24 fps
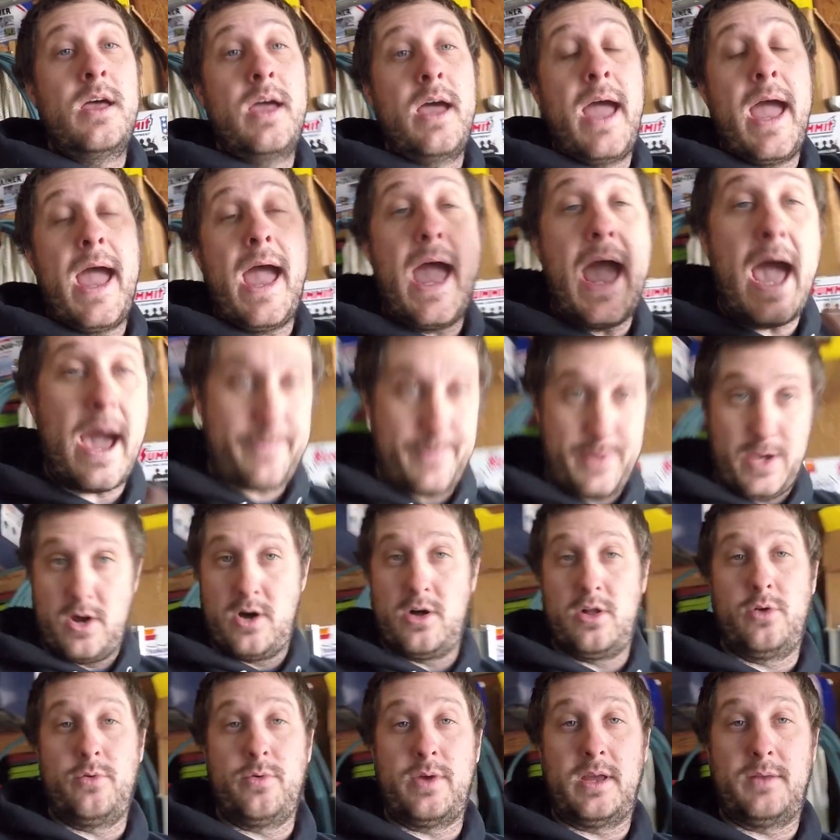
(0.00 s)
Happy
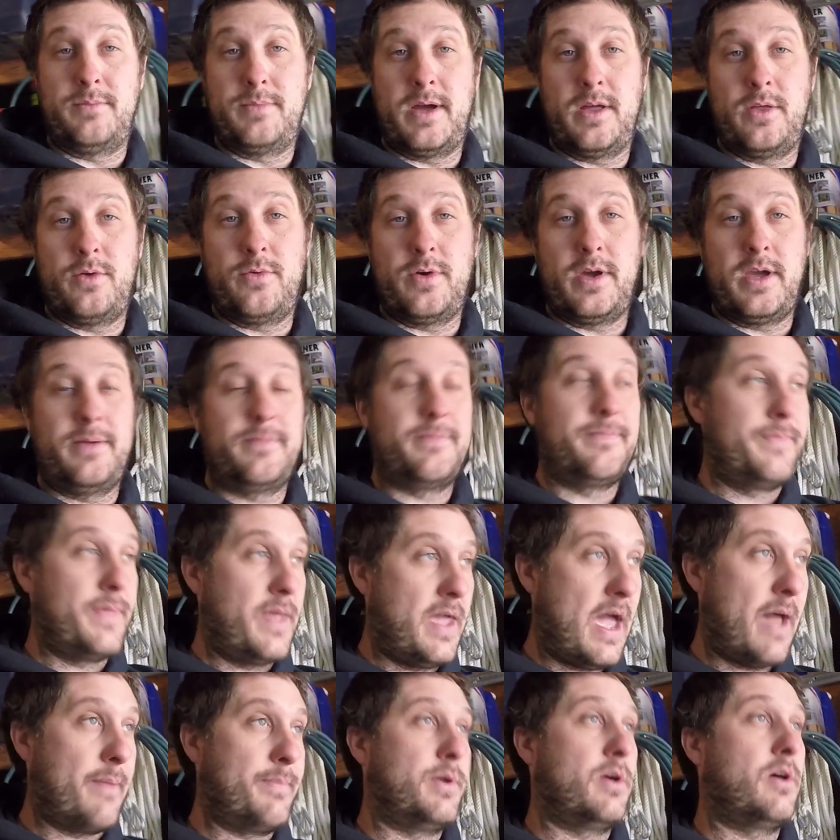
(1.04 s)
Halloween, by the way.
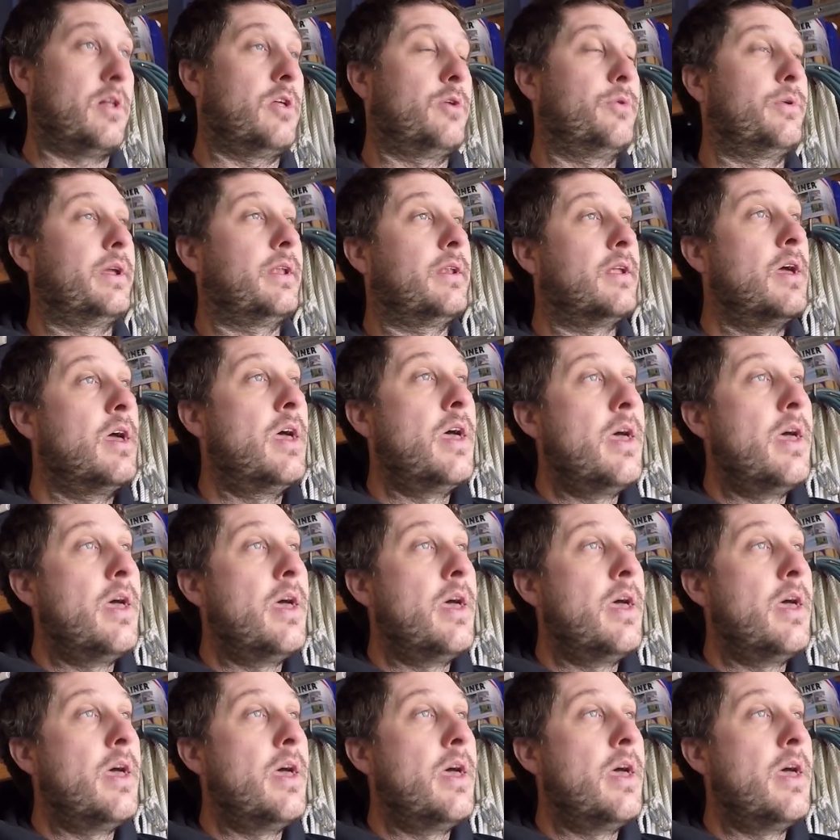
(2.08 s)
Happy Halloween.